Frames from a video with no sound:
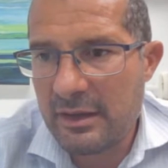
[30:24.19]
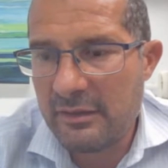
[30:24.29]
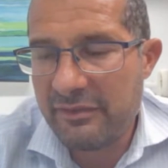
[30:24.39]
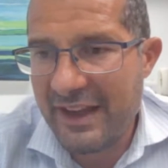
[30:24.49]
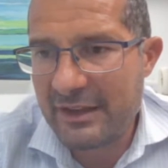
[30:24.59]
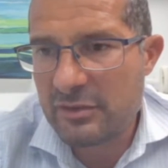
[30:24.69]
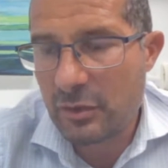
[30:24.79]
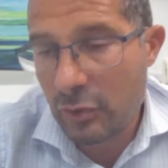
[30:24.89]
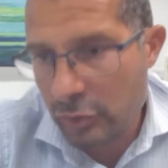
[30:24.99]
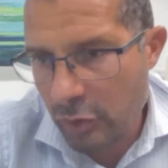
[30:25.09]

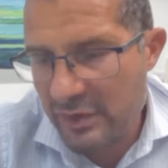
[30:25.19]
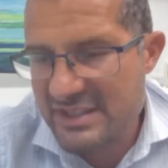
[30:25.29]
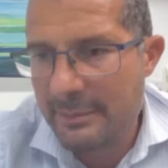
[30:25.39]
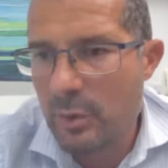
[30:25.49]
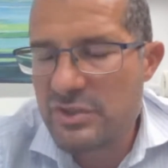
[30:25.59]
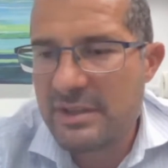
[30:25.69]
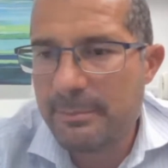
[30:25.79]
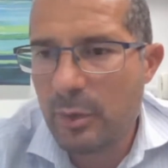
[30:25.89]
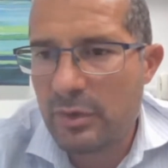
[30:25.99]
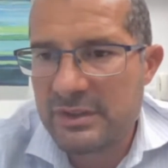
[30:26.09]
factor, although it's the most
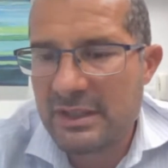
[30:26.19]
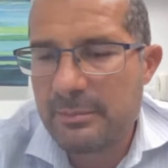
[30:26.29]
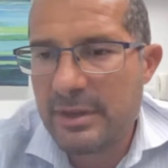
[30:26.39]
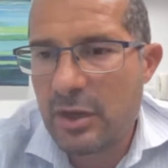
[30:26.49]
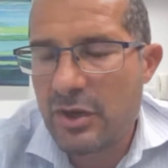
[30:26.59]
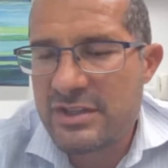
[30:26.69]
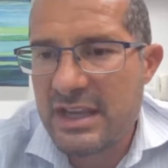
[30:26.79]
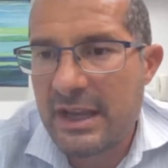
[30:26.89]
important, because